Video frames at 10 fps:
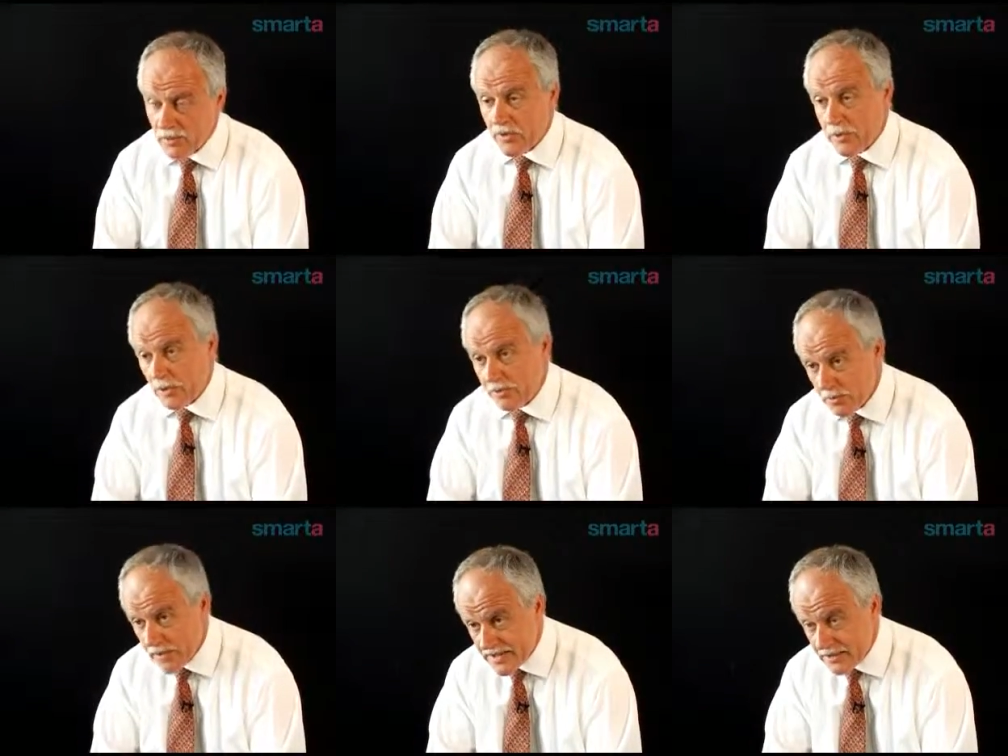what the
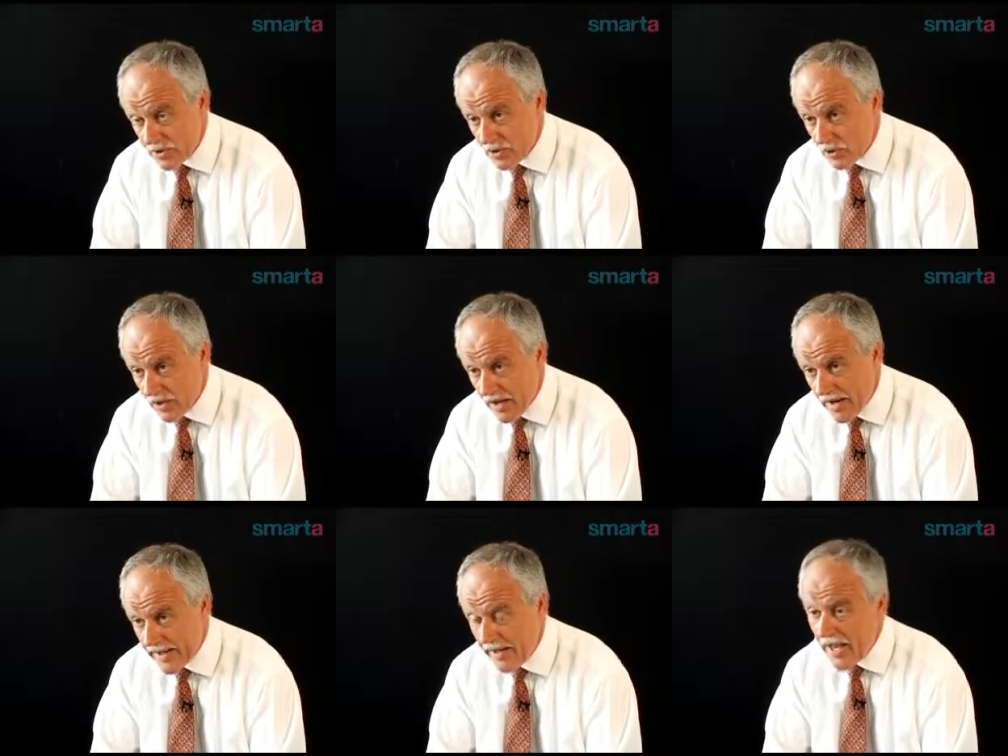profitability will look
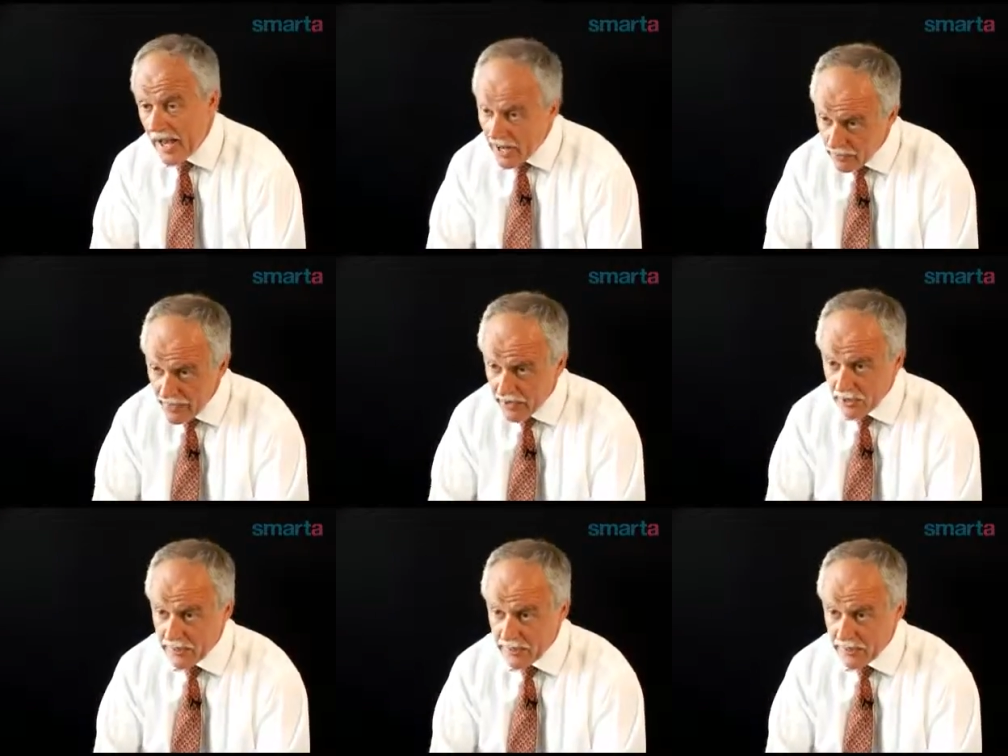like, how they're going to